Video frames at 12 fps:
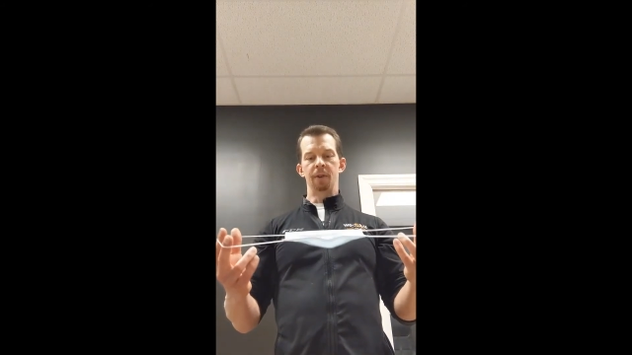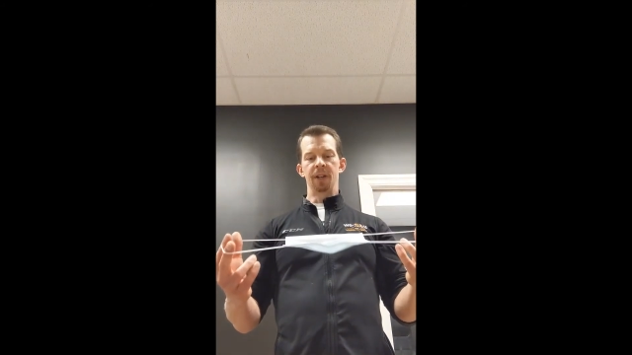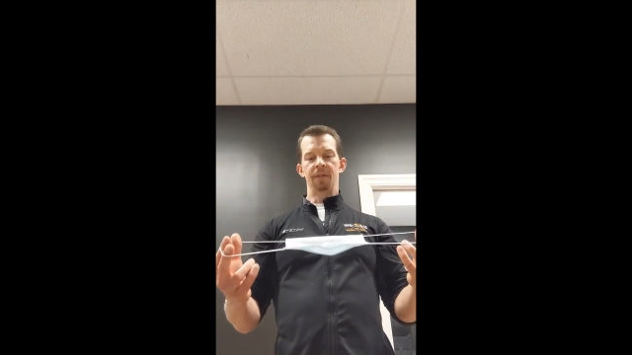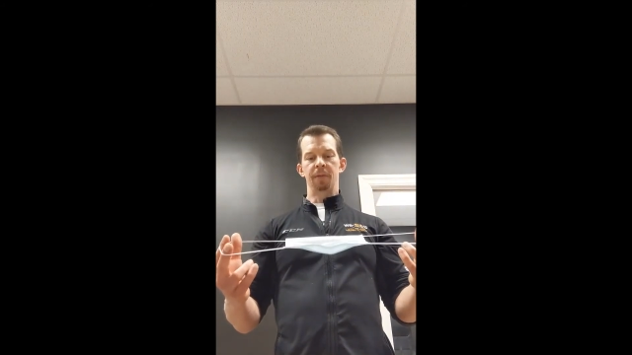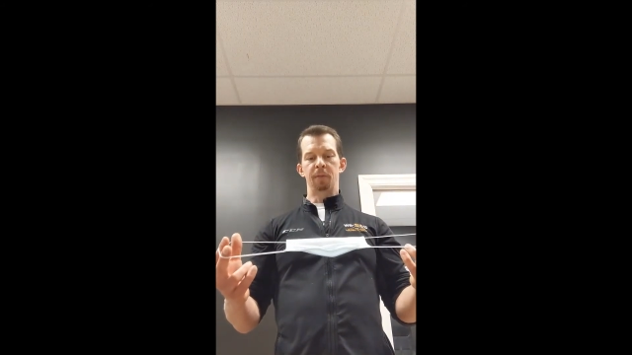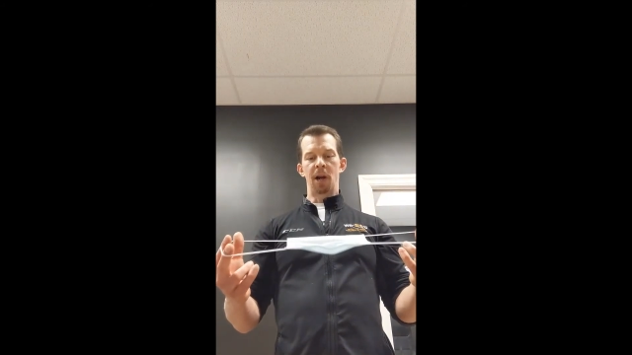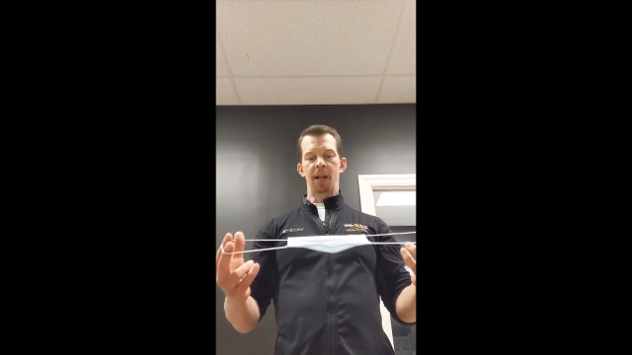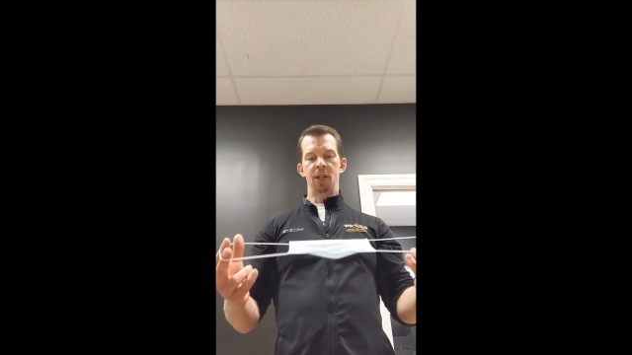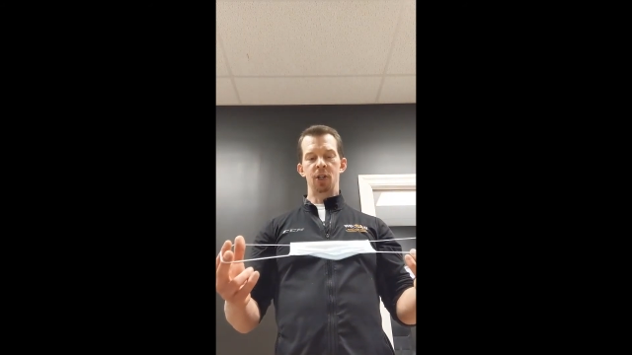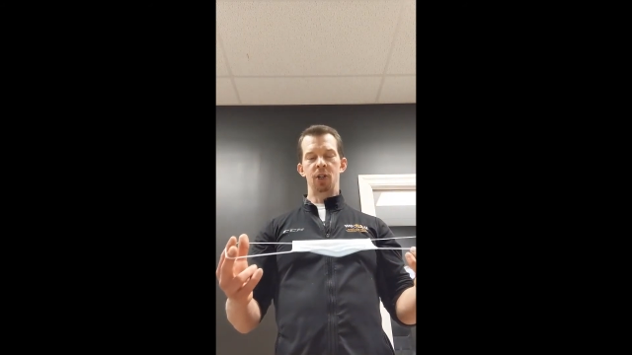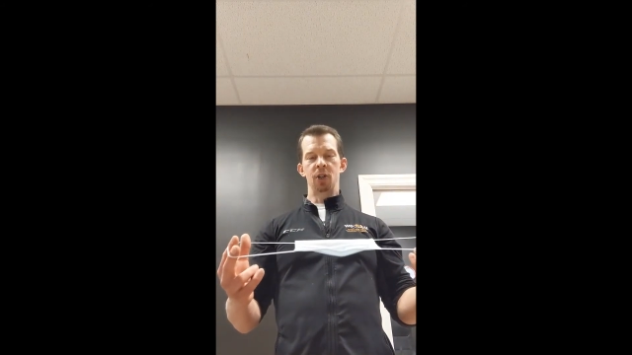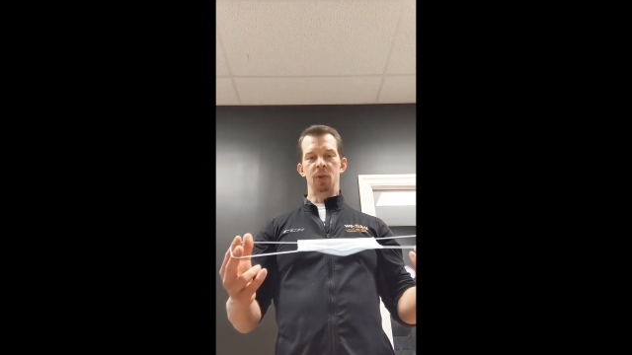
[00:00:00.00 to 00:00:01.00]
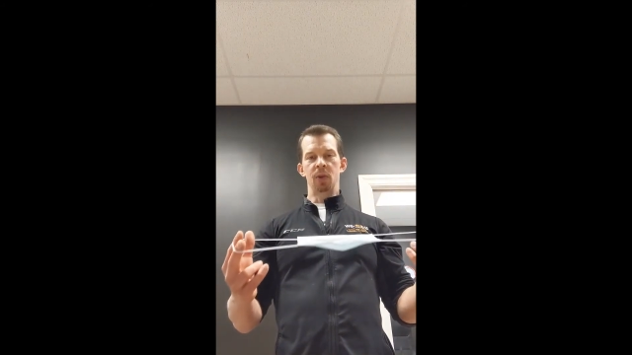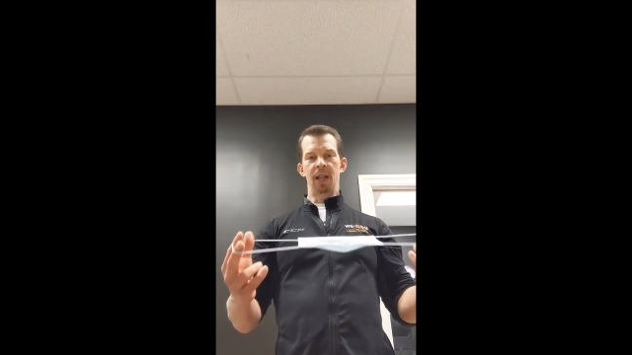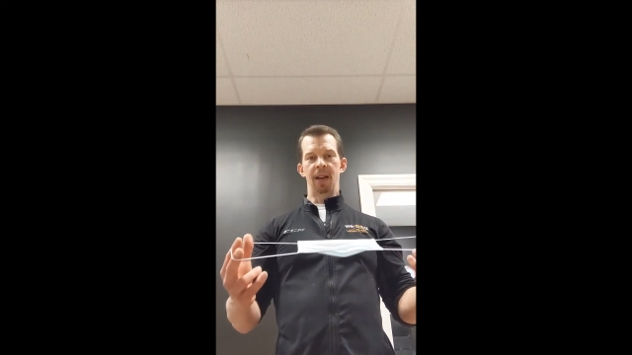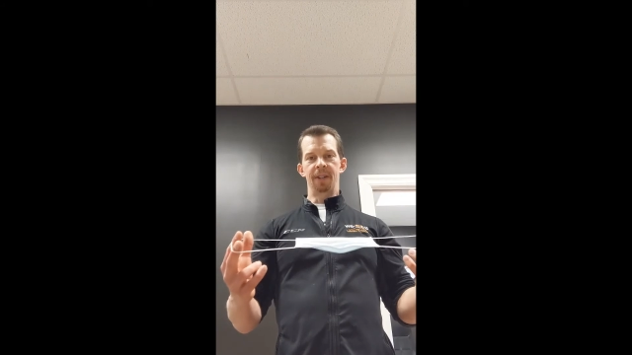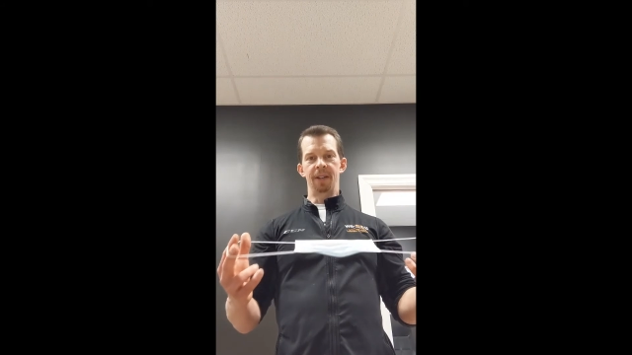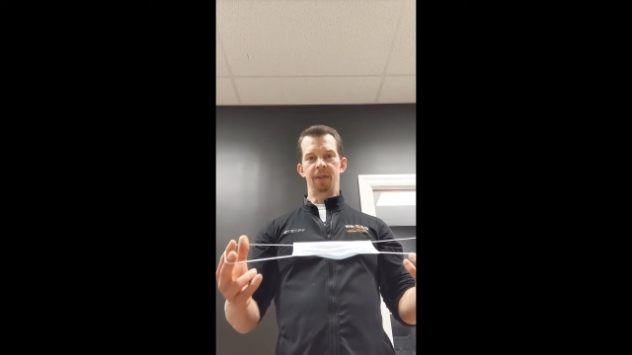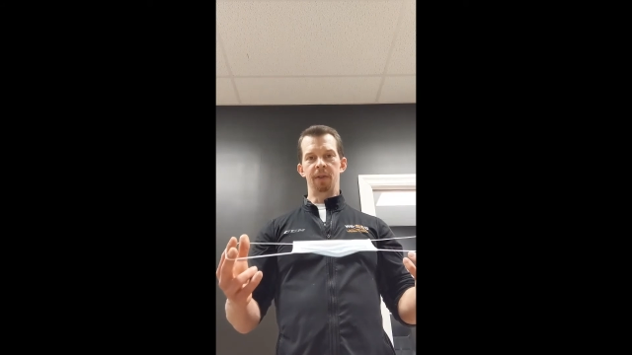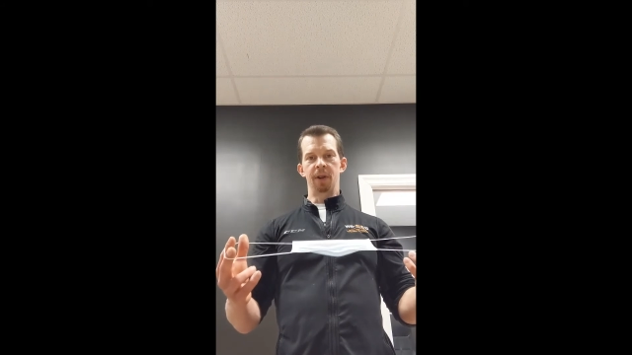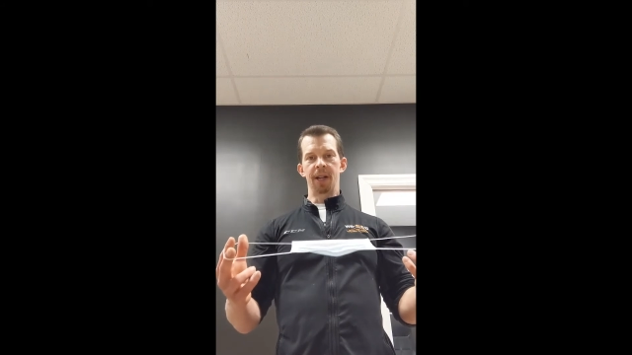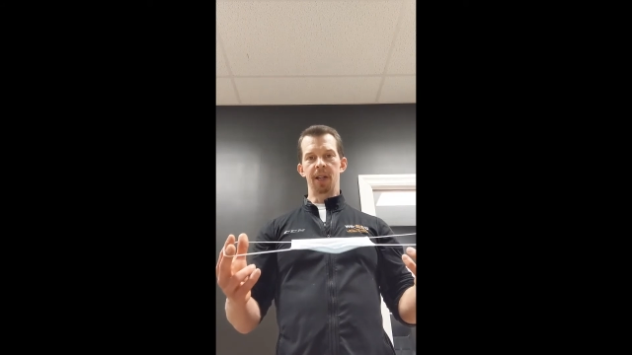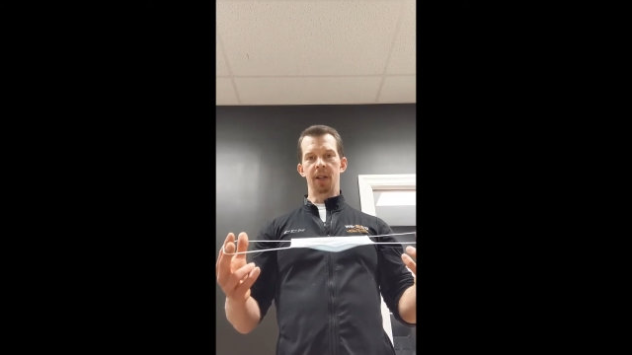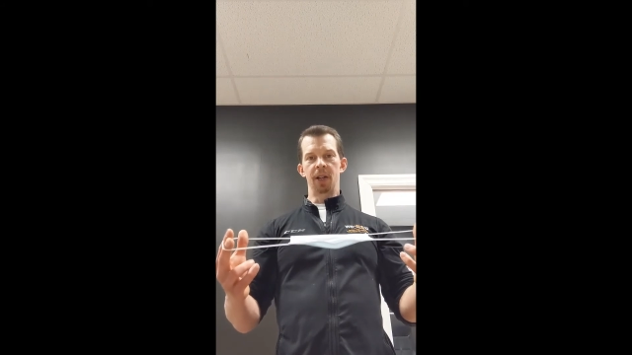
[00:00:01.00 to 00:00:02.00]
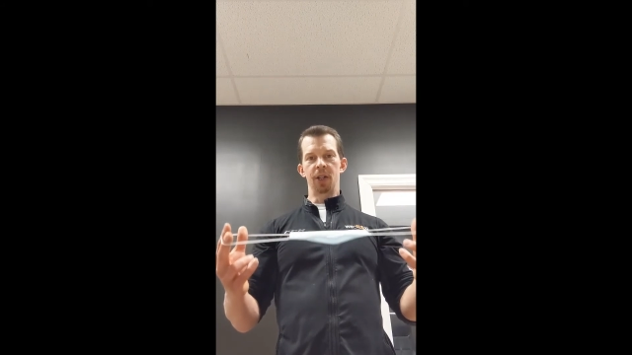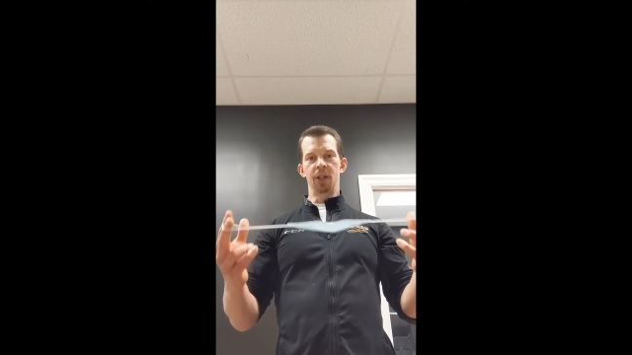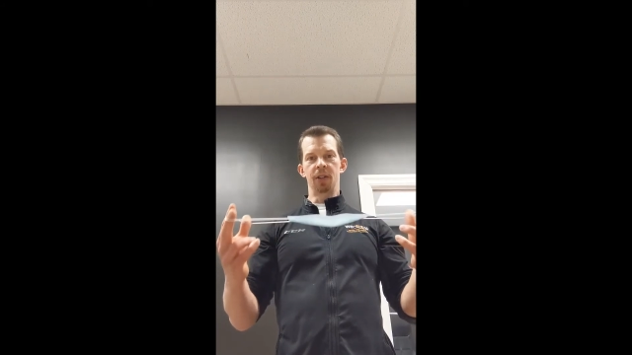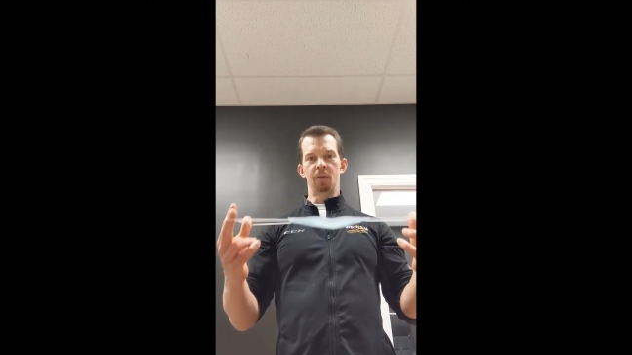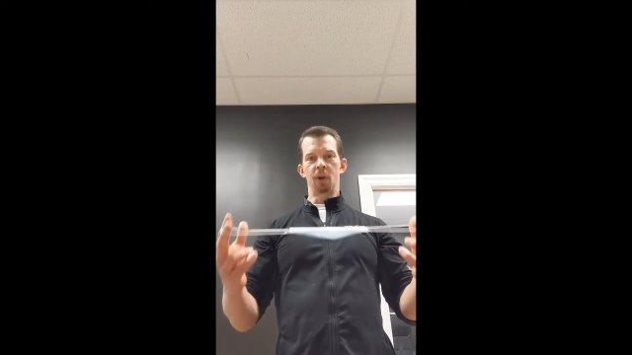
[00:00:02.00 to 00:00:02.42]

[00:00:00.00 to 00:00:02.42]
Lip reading: different practitioners will have different regulations.